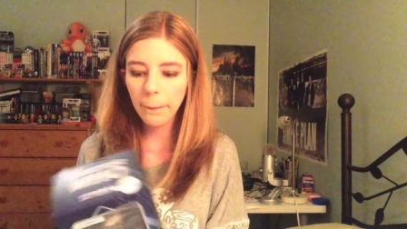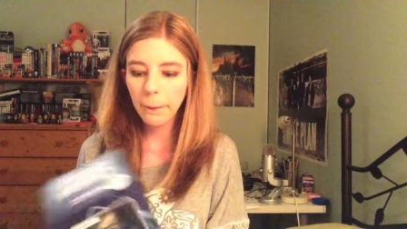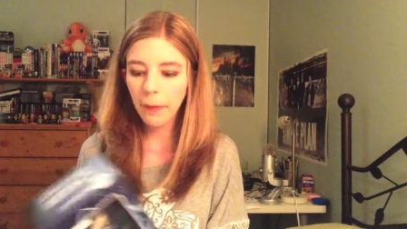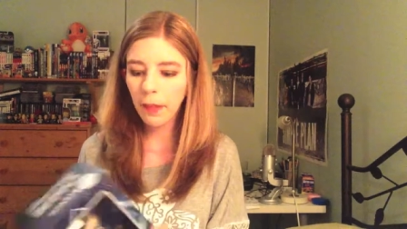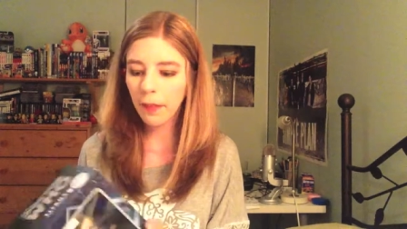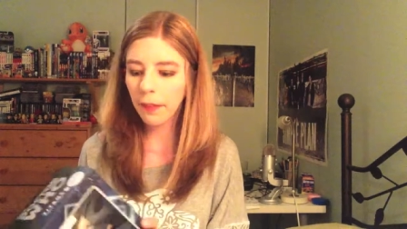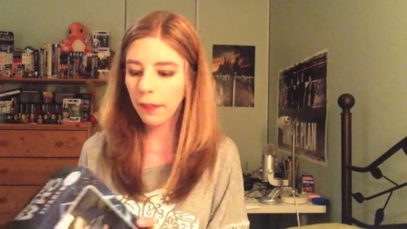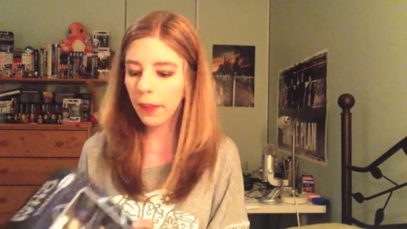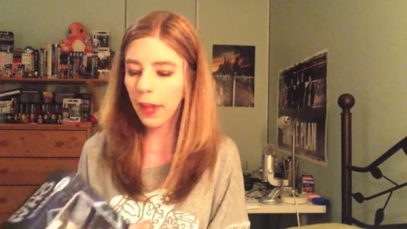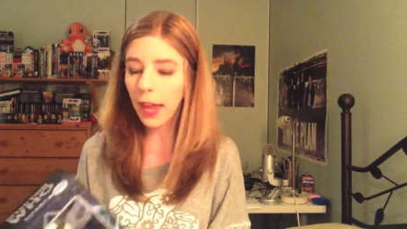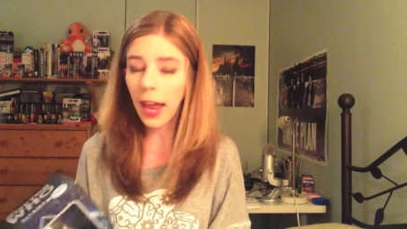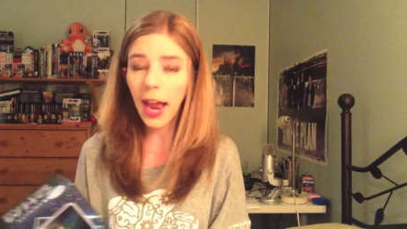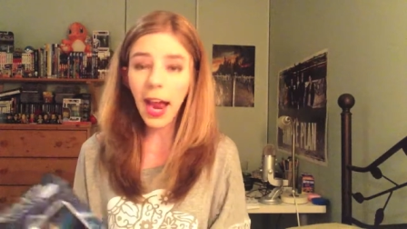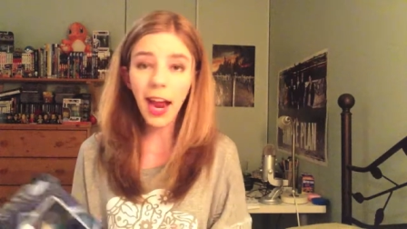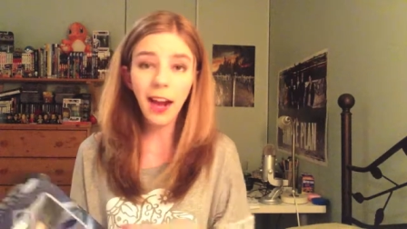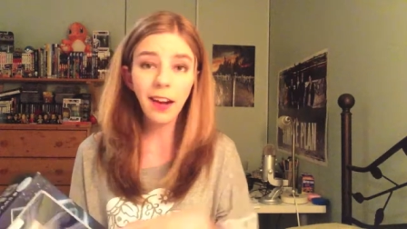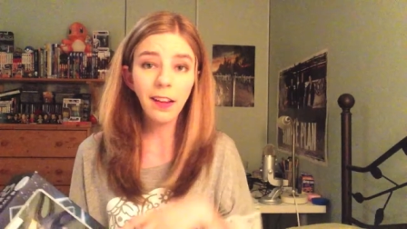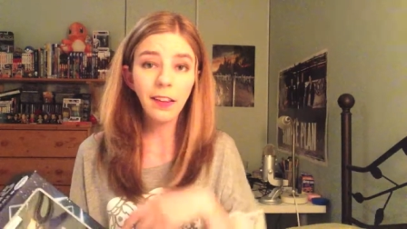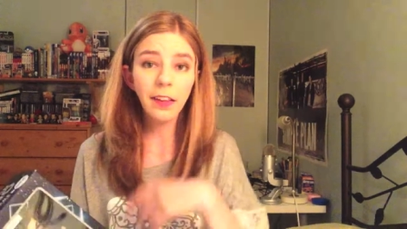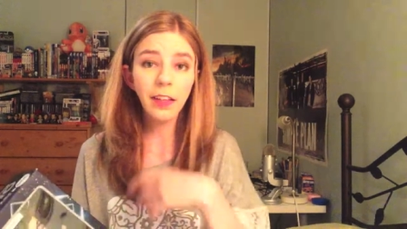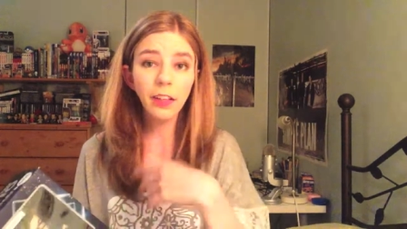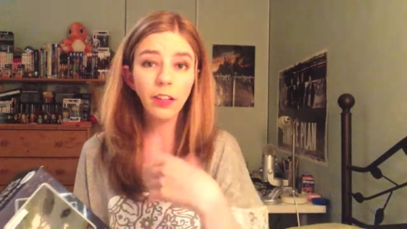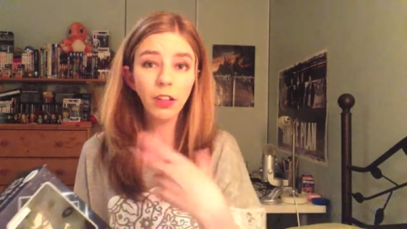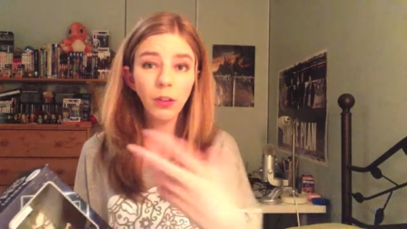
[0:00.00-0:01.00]
that they had
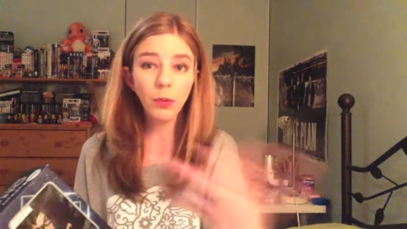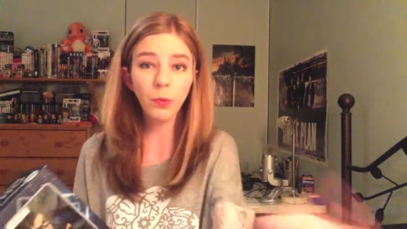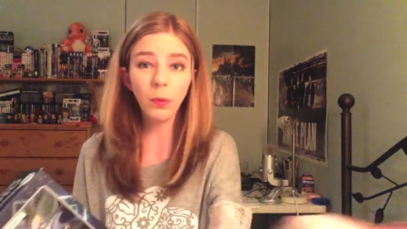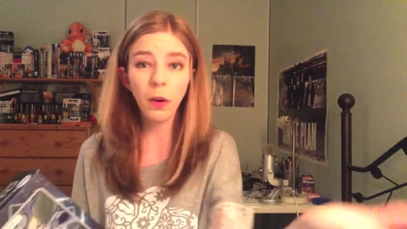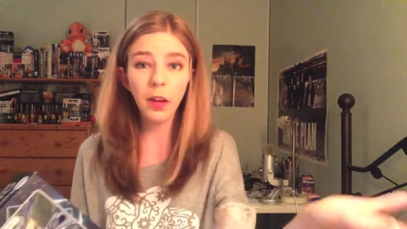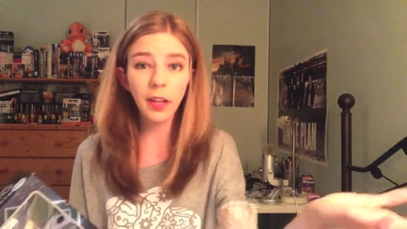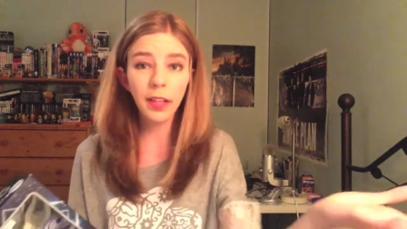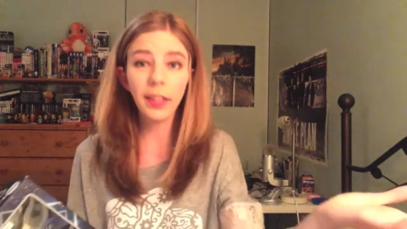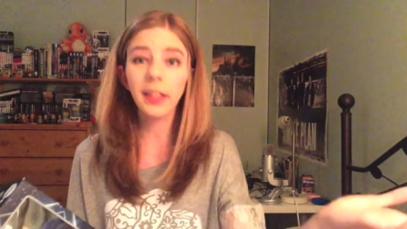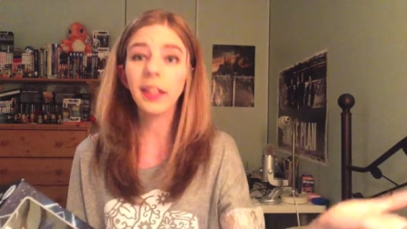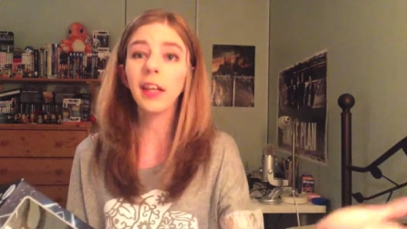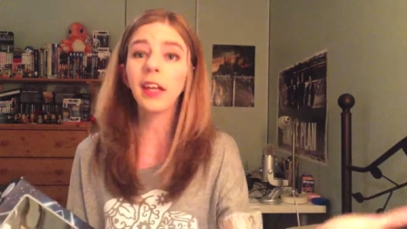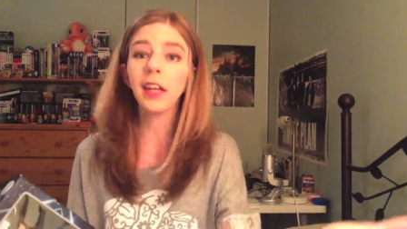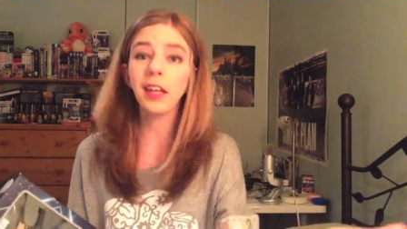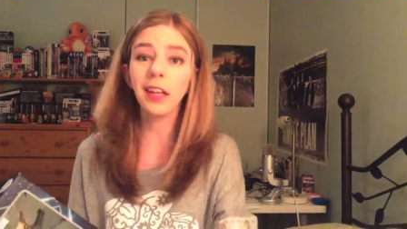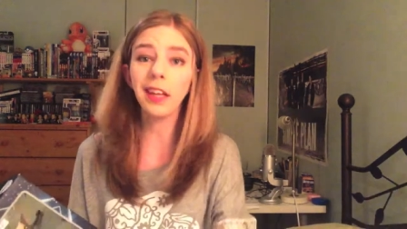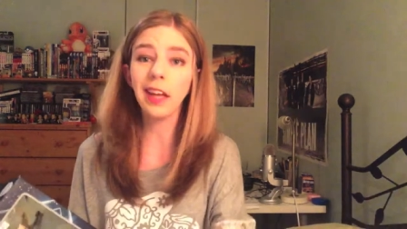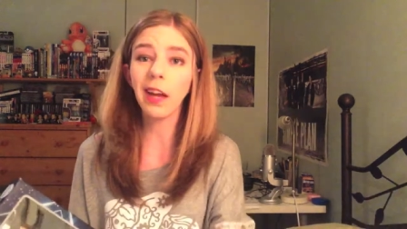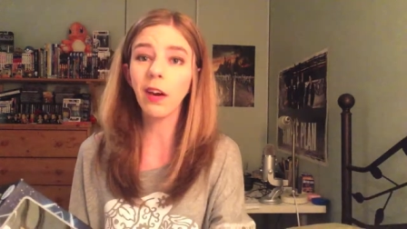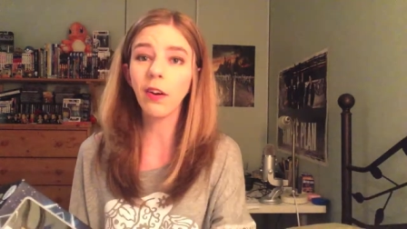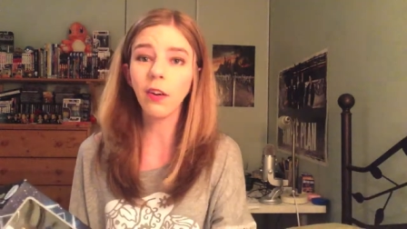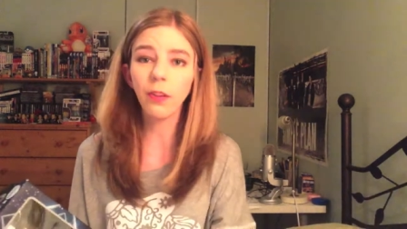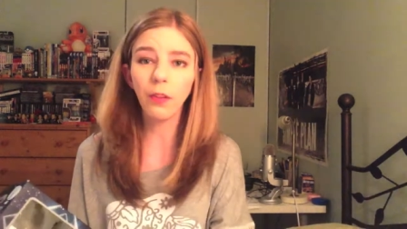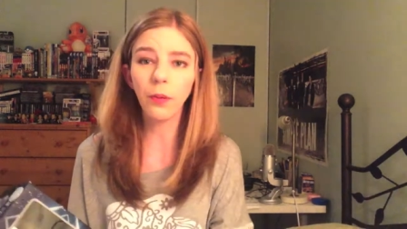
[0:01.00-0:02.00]
and they just wanted to get it
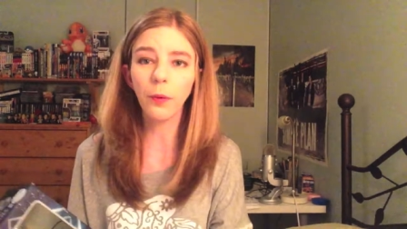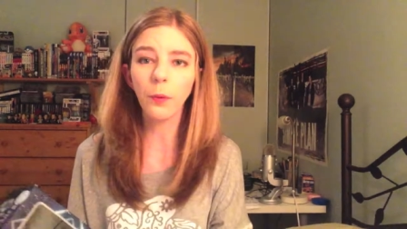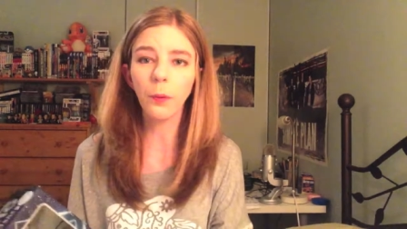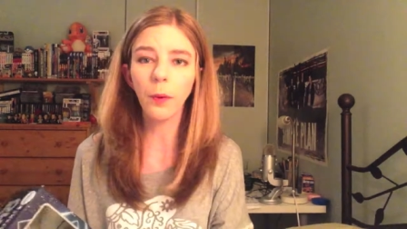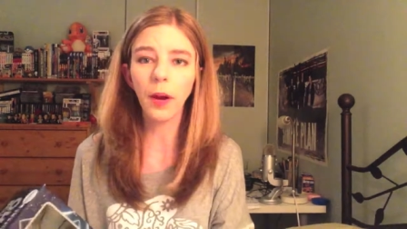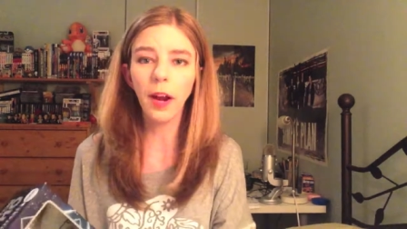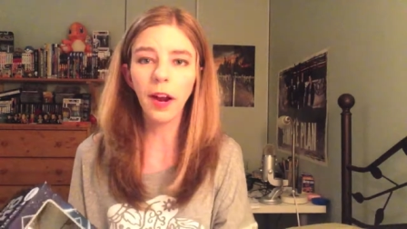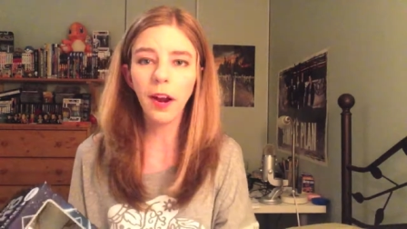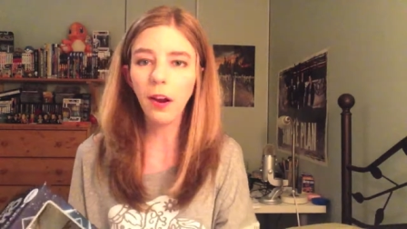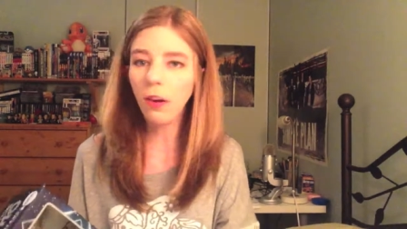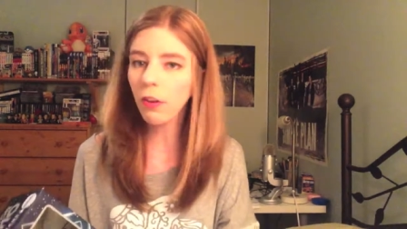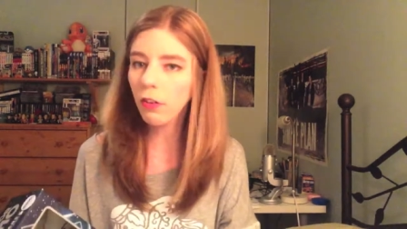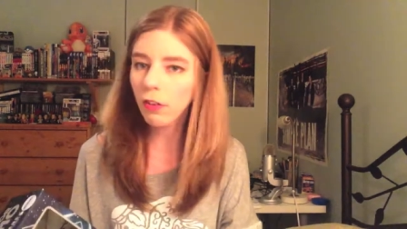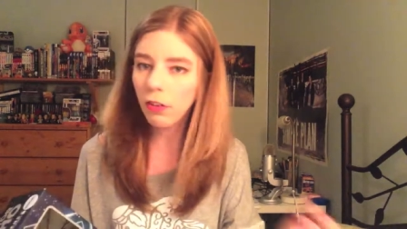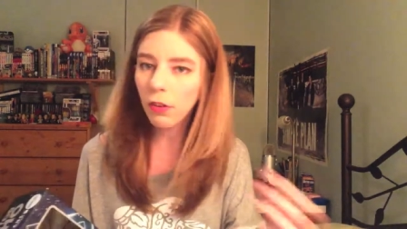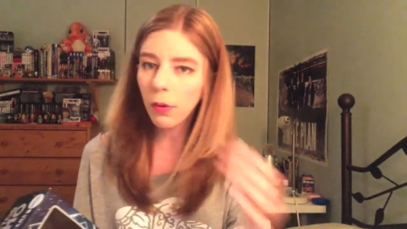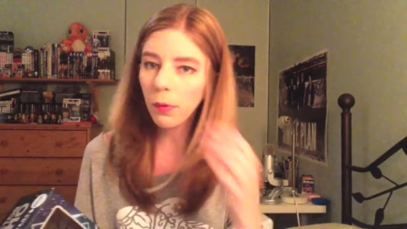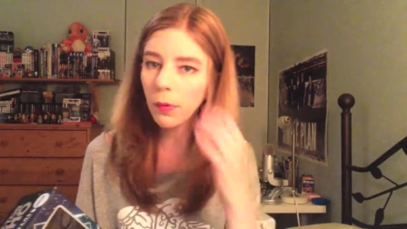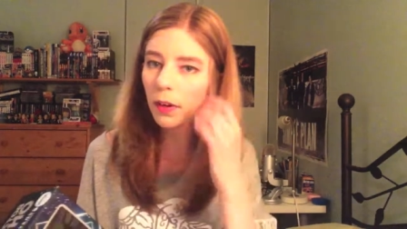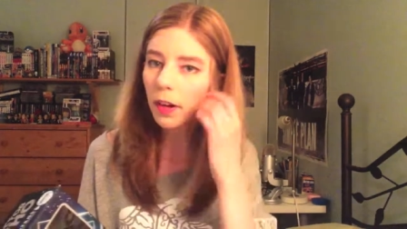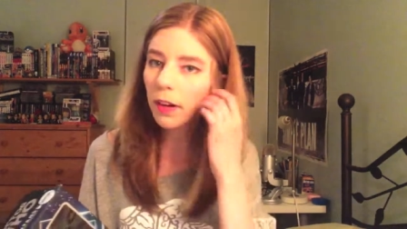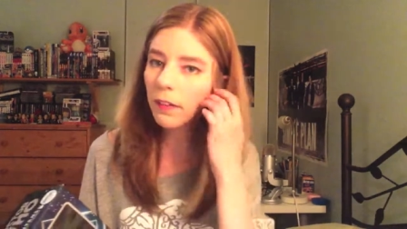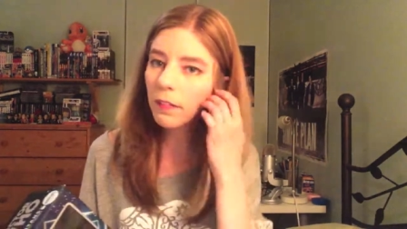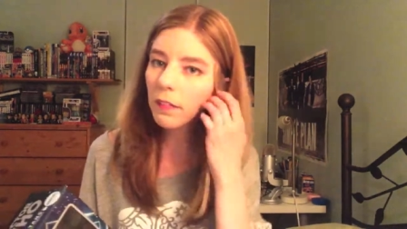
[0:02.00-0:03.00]
out of their warehouse or
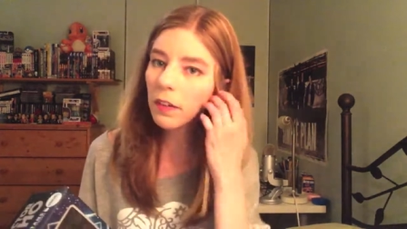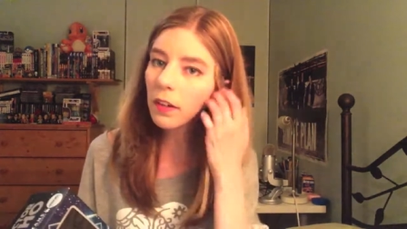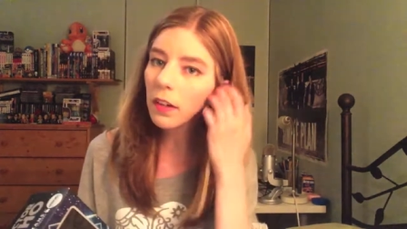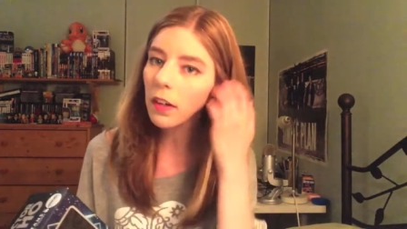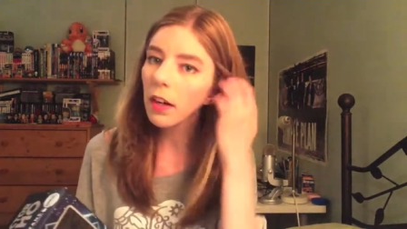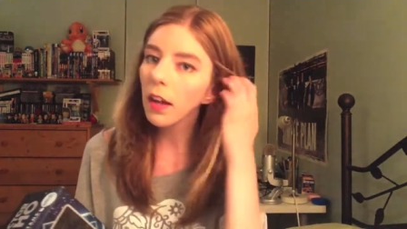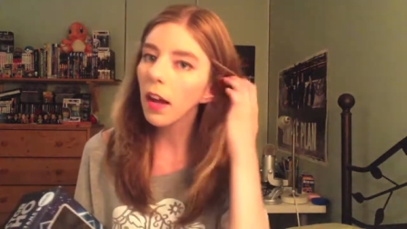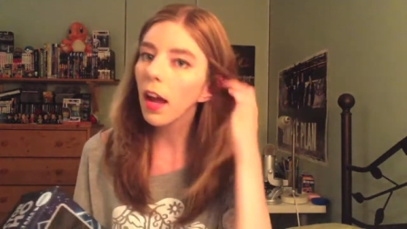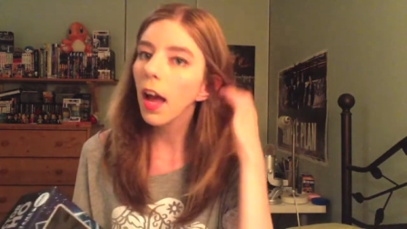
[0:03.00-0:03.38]
whatever.